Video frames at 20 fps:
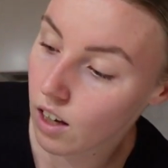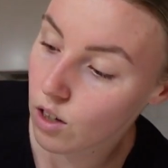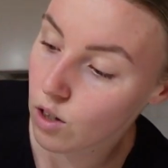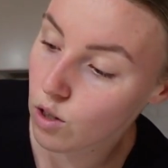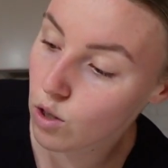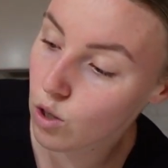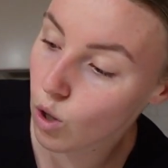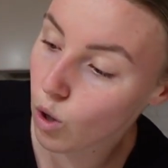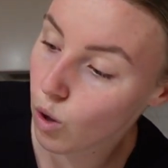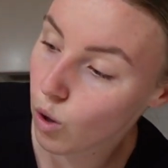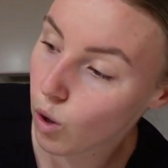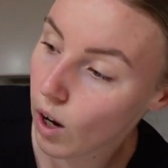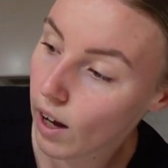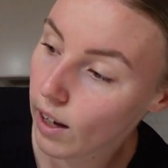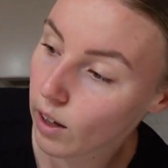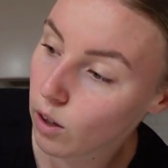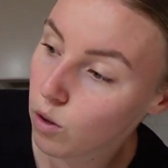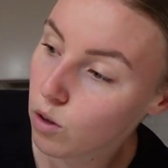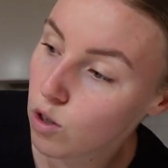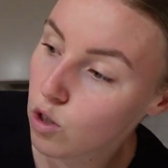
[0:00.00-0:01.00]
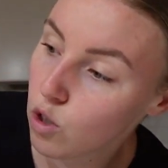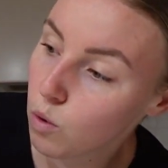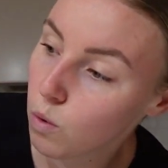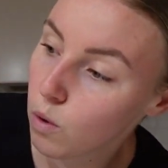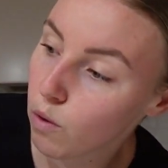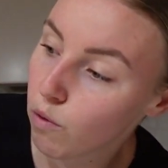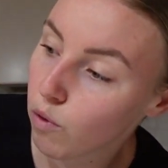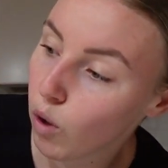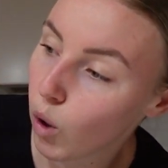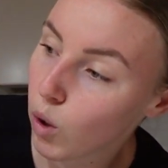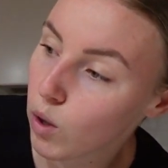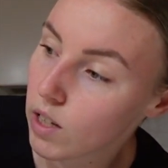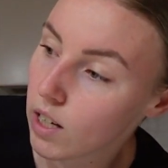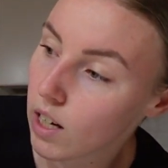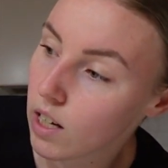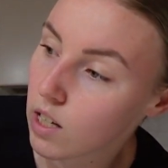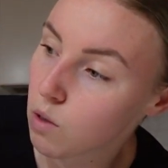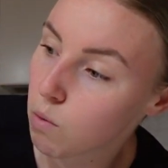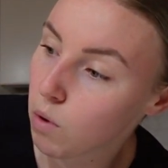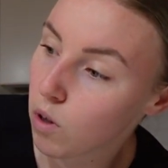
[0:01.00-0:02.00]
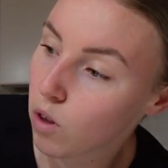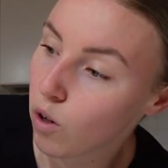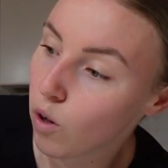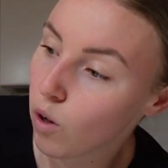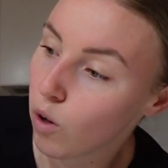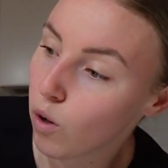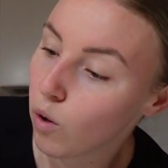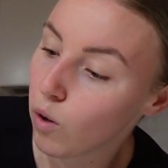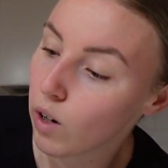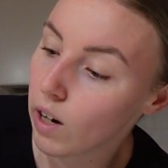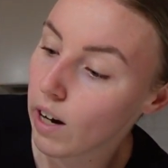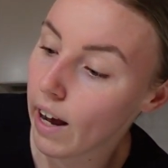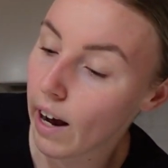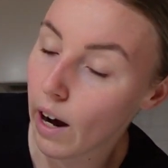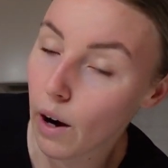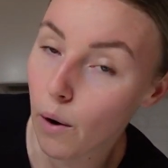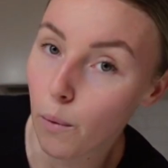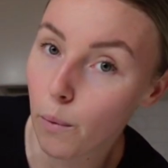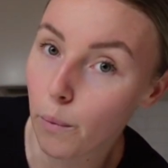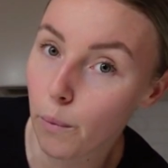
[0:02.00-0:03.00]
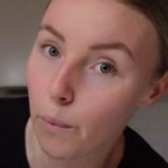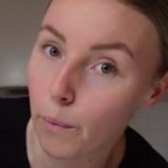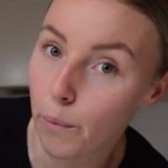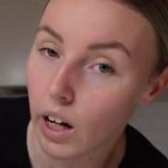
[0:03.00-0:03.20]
So I could do a float test with her now.